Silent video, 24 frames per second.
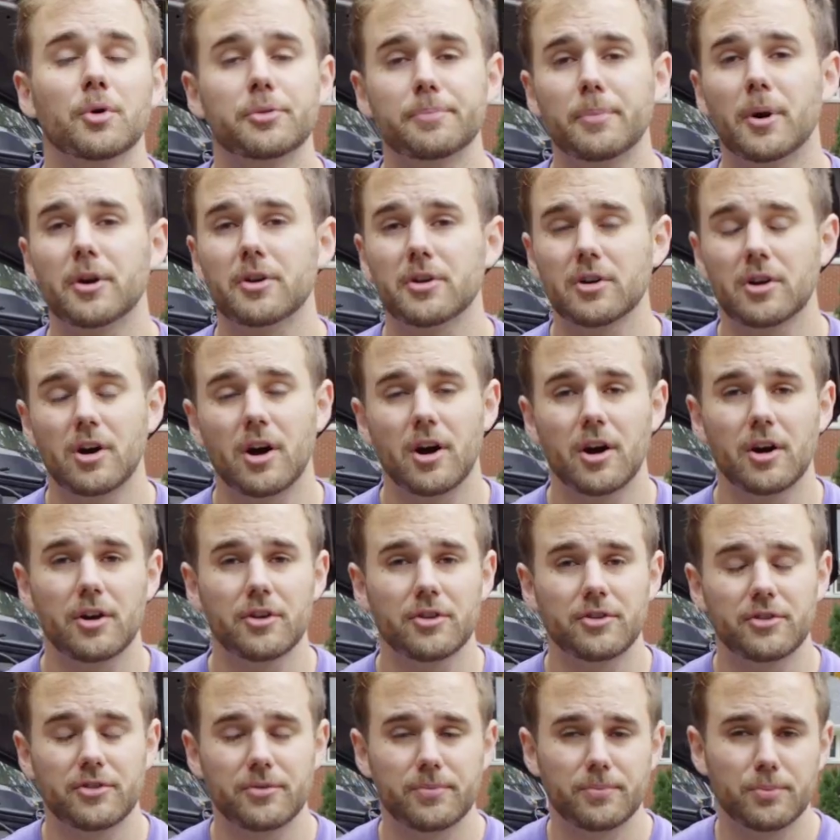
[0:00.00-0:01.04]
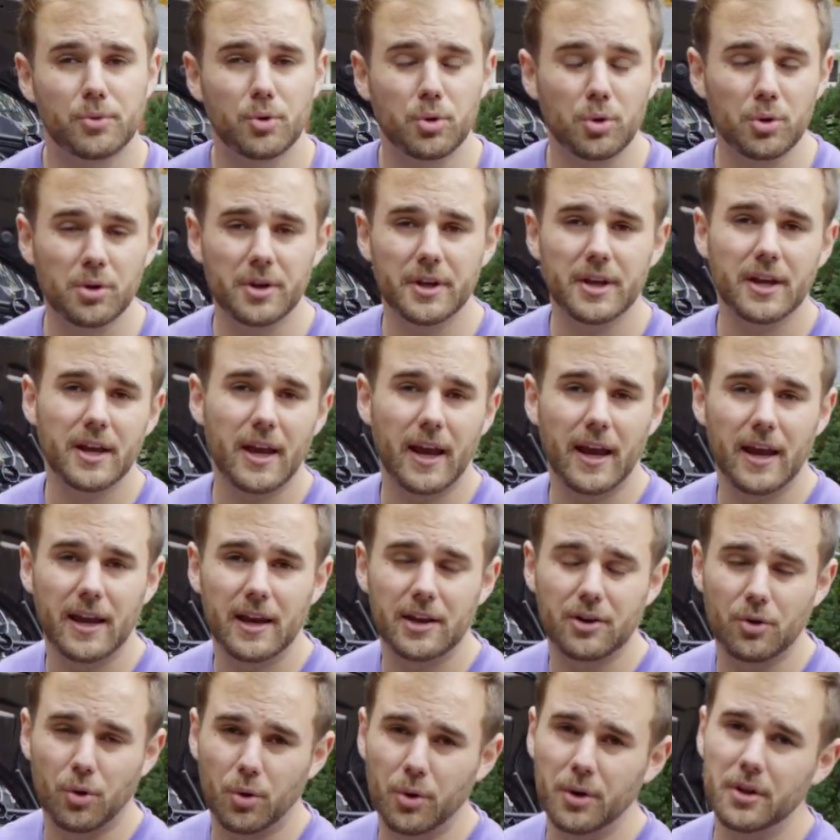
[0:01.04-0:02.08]
Most modern cars, cooling
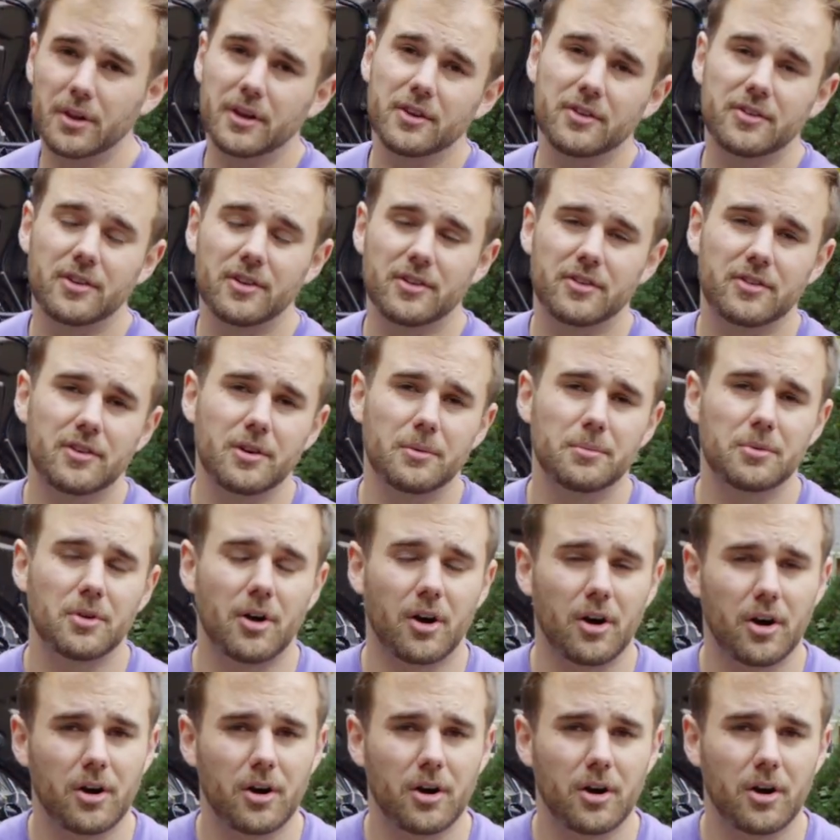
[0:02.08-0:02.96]
and oiling systems